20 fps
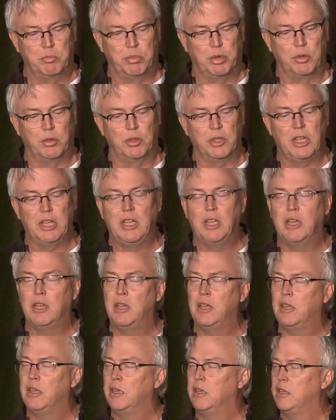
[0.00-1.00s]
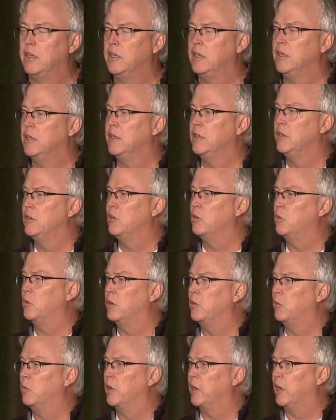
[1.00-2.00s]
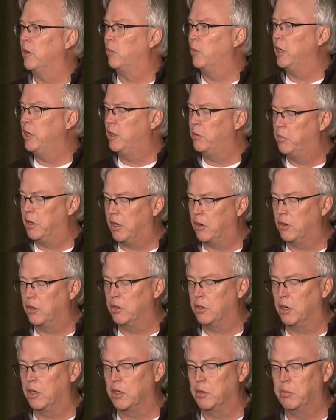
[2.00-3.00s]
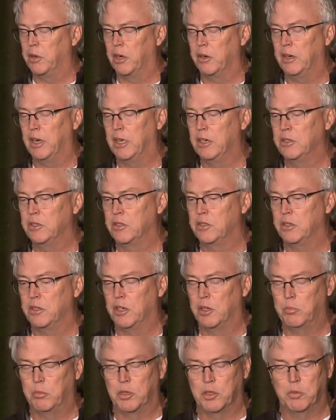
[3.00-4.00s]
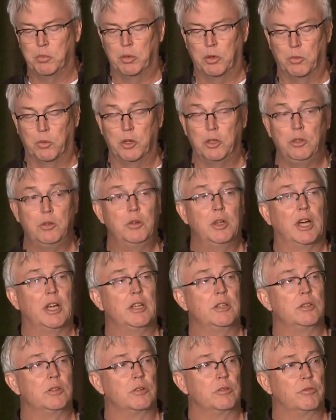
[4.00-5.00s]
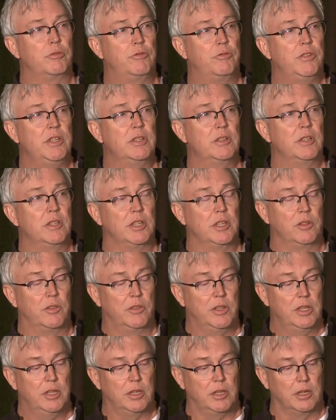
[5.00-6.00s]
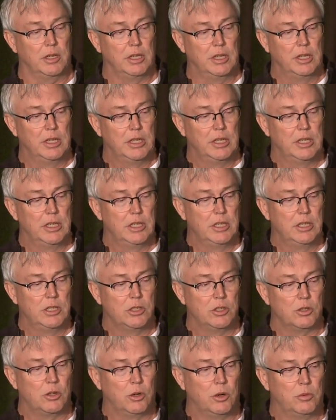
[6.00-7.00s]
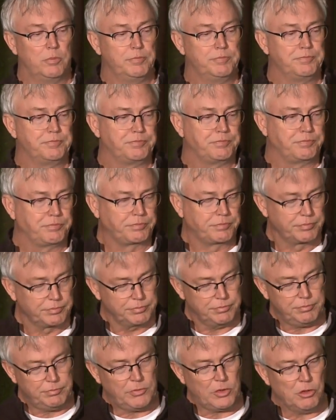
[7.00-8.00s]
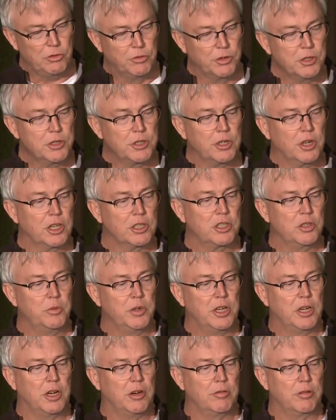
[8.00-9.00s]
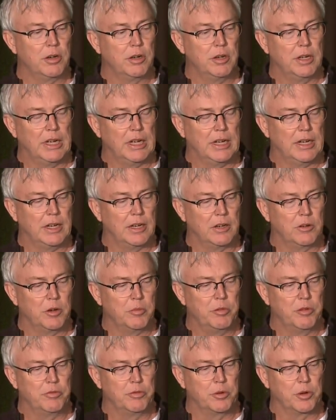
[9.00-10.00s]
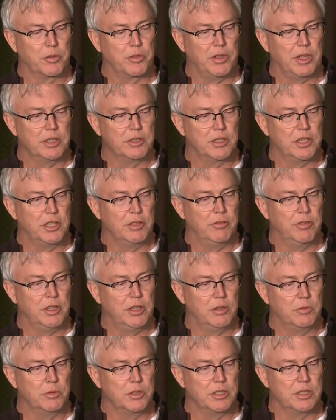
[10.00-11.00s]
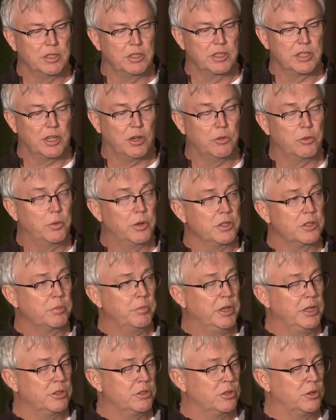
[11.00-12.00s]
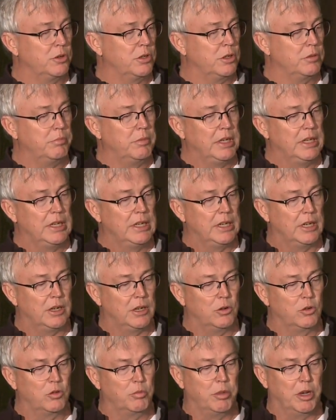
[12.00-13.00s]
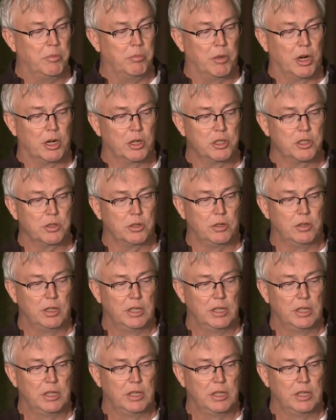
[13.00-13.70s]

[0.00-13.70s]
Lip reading: pull in to what I write about or talk about, not just the numbers, but what you guys are feeling and thinking. So first auction we covered right before Thanksgiving, it was in southwest Minnesota, over by Marshall.